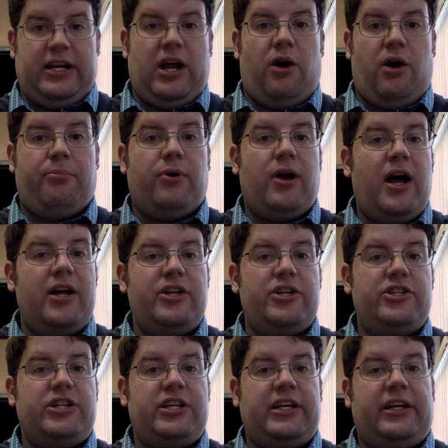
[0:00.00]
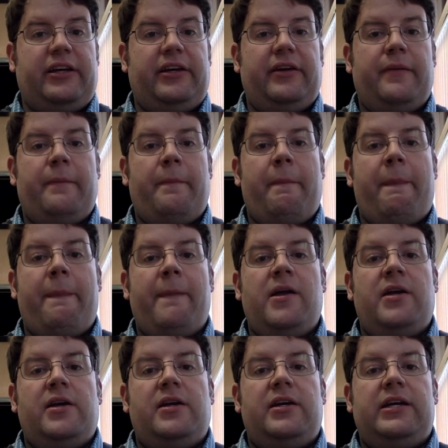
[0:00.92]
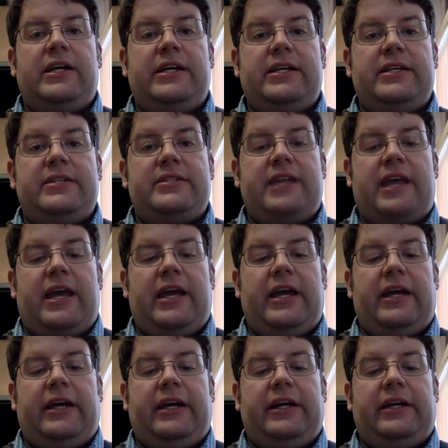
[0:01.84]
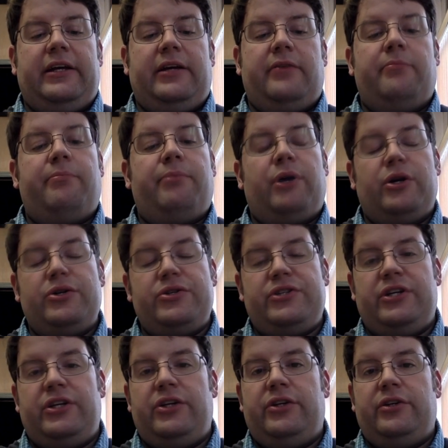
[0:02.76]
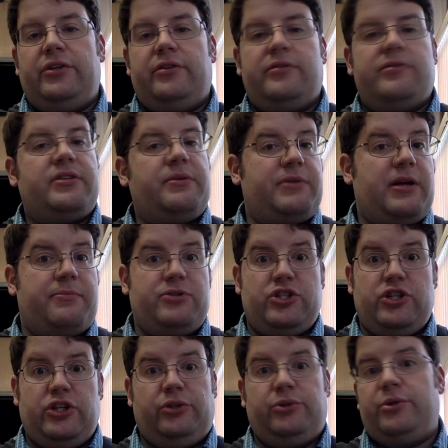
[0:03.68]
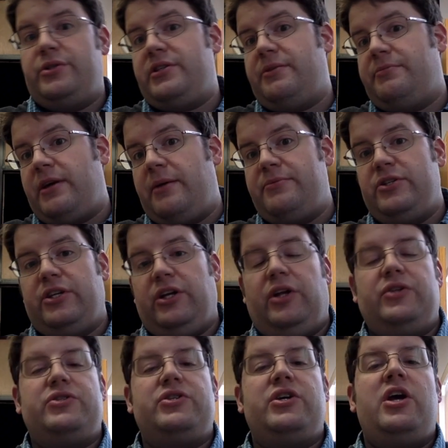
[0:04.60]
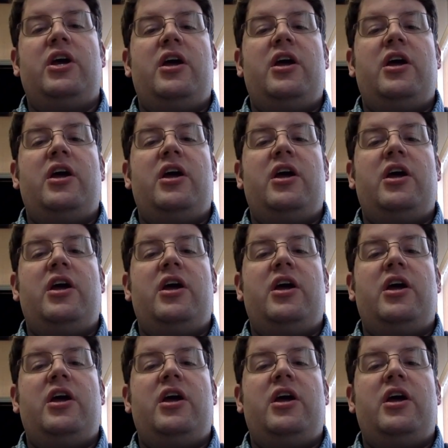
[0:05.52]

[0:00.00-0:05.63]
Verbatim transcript: Now, a prodigy is a person, sometimes children, sometimes adults,